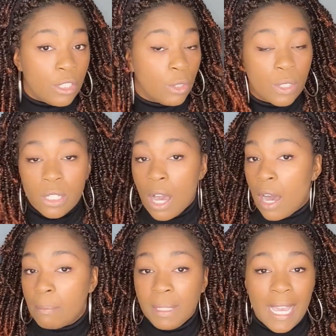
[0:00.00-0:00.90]
you could
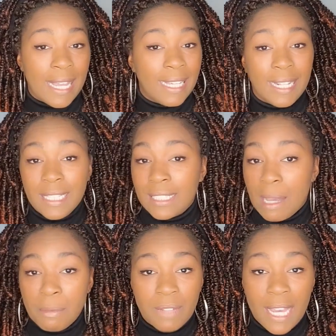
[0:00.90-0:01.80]
call me at any
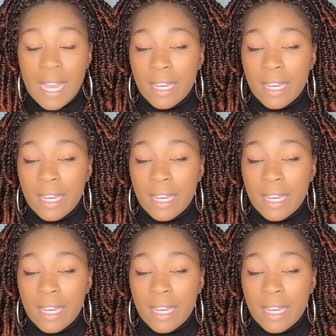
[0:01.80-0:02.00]
time of day.